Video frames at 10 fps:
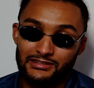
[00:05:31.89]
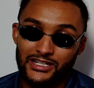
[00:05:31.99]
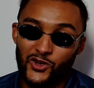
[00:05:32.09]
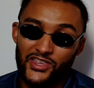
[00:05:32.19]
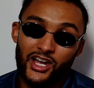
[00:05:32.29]

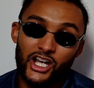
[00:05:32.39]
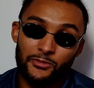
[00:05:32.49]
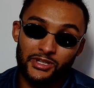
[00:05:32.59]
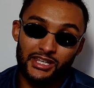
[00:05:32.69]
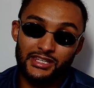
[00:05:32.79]
Now, the
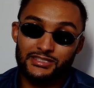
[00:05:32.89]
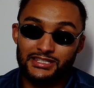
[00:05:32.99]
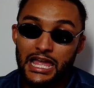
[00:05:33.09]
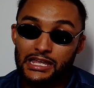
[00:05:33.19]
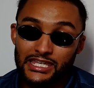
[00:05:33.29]
argument is
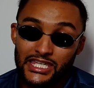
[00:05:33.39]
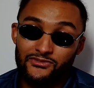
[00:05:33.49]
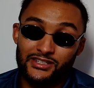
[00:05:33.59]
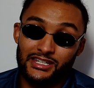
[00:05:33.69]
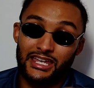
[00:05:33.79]
Zhang
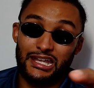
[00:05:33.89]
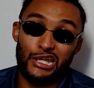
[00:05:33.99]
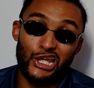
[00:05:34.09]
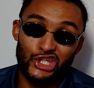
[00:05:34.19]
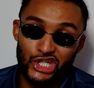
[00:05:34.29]
even
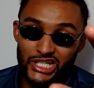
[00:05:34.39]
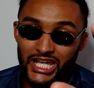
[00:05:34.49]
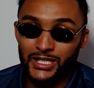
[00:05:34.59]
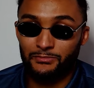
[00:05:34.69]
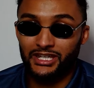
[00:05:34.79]
allegedly
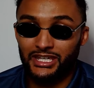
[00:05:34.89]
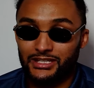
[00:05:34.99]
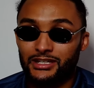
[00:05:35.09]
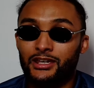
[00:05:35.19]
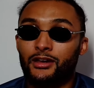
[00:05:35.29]
admitted,